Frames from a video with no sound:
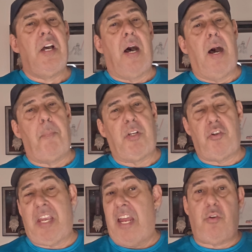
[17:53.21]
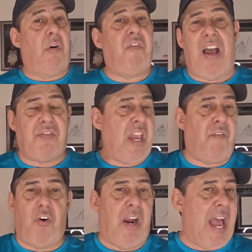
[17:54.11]
but you can't do a
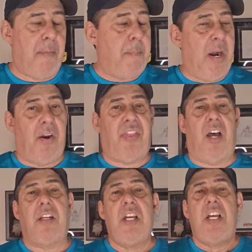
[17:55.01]
5K for a half marathon.